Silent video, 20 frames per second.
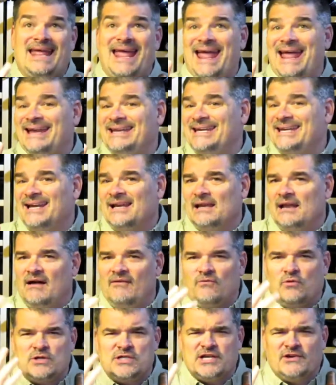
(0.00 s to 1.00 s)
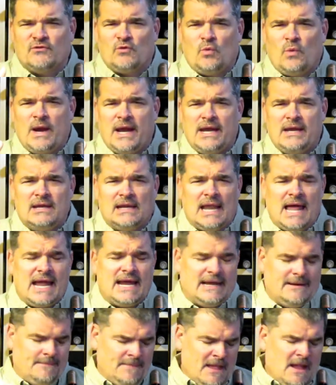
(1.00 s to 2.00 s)
hand in glove, whichever way you
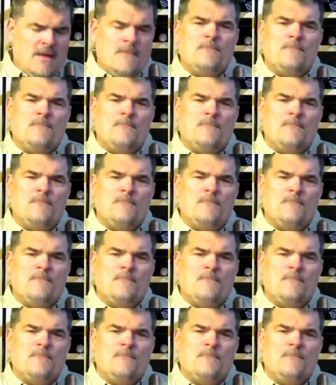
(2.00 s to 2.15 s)
like it.